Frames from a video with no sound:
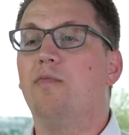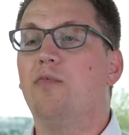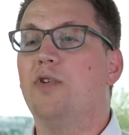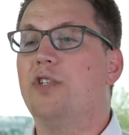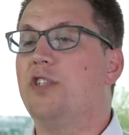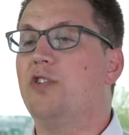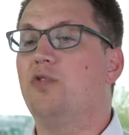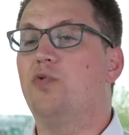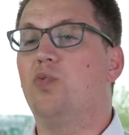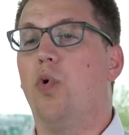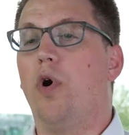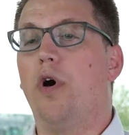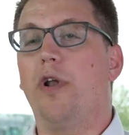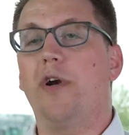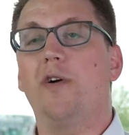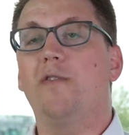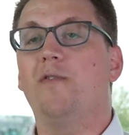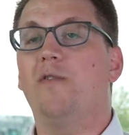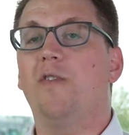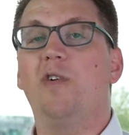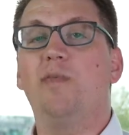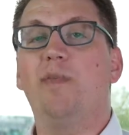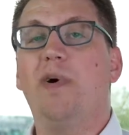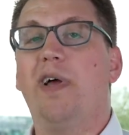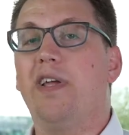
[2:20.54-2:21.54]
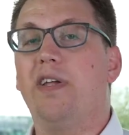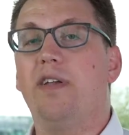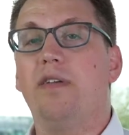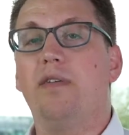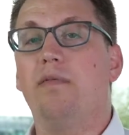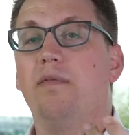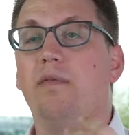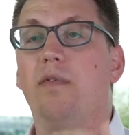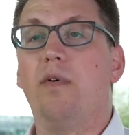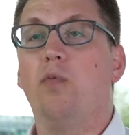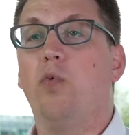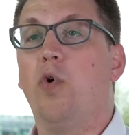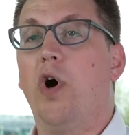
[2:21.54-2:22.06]
which is wonderful. My
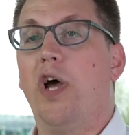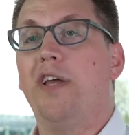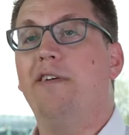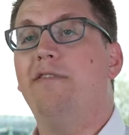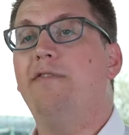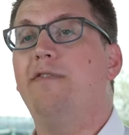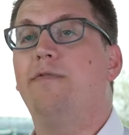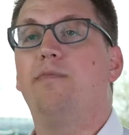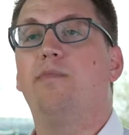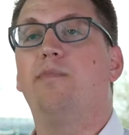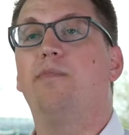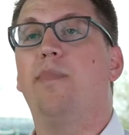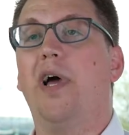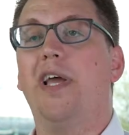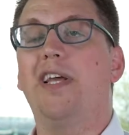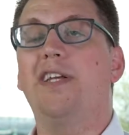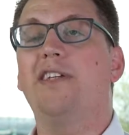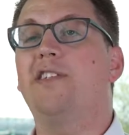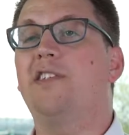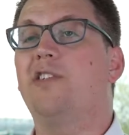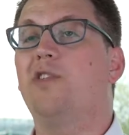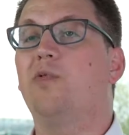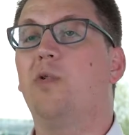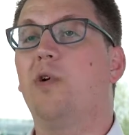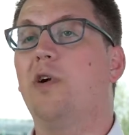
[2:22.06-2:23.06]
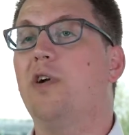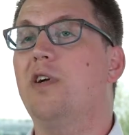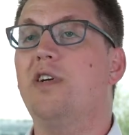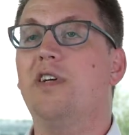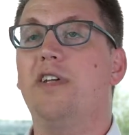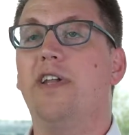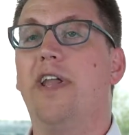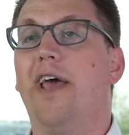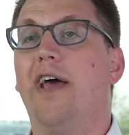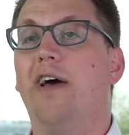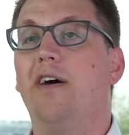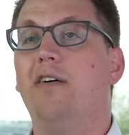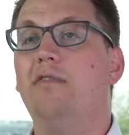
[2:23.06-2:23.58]
wife bikes to work
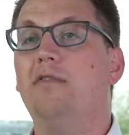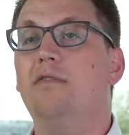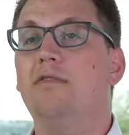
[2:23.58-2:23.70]
now.